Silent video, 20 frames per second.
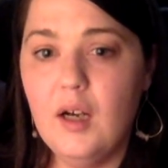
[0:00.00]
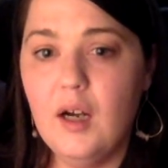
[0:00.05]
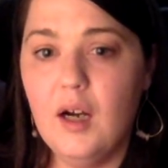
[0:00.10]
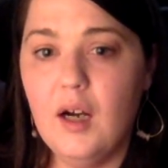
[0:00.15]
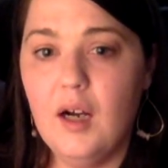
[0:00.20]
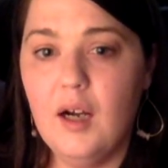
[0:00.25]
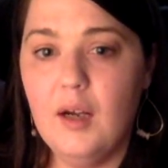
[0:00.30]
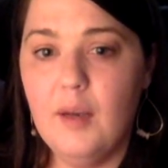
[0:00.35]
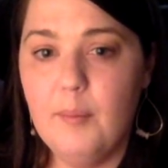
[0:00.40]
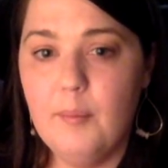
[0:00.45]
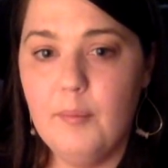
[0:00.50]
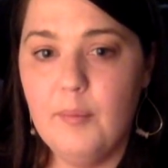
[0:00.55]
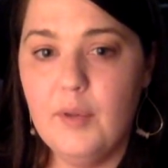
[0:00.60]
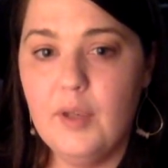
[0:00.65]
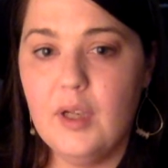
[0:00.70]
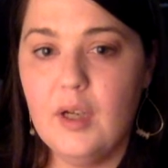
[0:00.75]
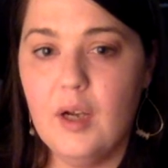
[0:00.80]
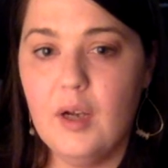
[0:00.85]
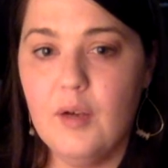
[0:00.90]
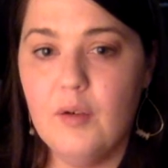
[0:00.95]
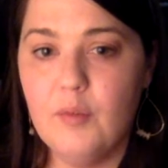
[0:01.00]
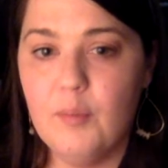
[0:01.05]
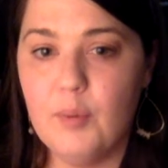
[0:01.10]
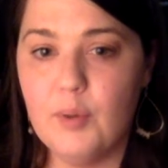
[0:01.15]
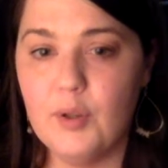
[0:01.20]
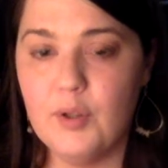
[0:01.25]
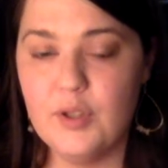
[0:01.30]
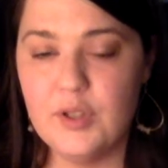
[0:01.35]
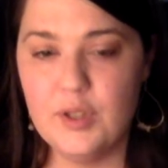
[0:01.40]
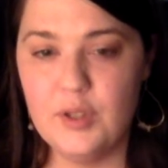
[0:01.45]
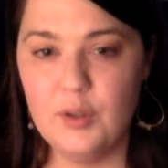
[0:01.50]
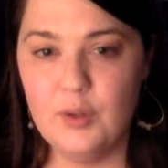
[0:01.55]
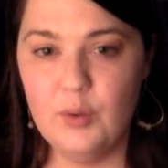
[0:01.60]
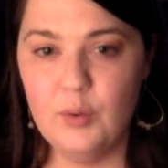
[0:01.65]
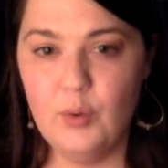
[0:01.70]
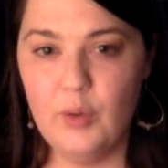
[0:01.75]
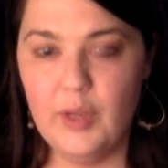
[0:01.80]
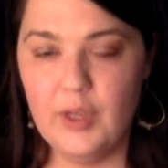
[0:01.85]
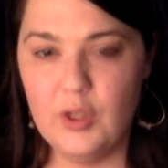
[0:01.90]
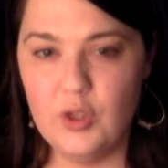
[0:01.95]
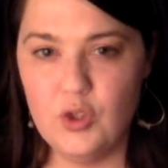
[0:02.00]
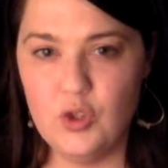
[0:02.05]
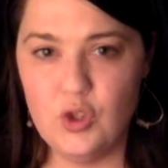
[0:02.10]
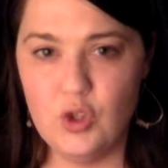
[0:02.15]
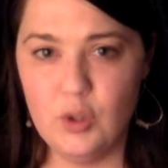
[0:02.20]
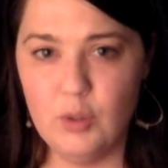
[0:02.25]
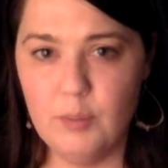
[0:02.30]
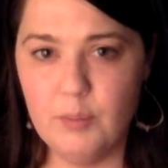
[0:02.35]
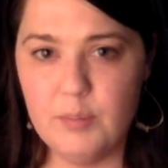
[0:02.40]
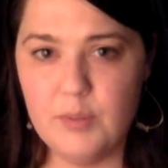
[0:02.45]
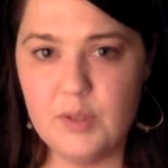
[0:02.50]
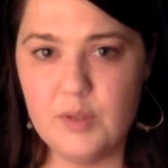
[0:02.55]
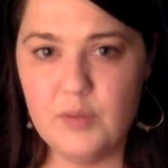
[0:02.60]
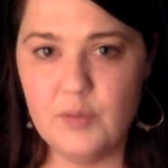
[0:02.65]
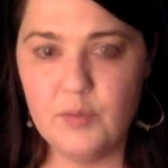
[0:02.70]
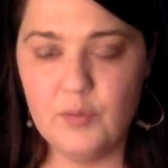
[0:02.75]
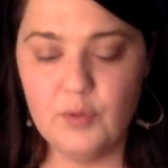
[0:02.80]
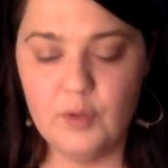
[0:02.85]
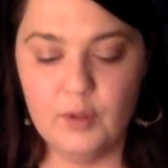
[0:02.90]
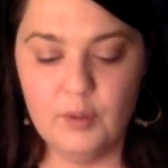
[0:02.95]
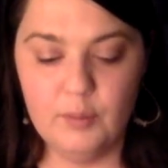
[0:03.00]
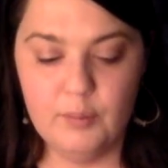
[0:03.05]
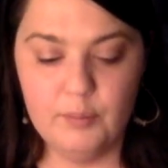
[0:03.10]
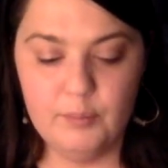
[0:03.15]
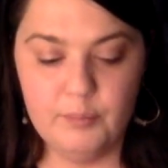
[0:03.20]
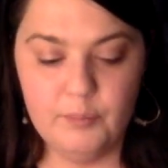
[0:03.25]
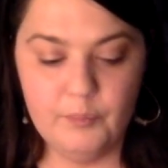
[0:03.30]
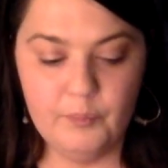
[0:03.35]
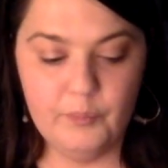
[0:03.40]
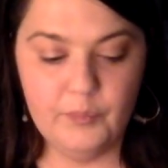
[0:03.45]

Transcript: I'm the kind of person who like jumps from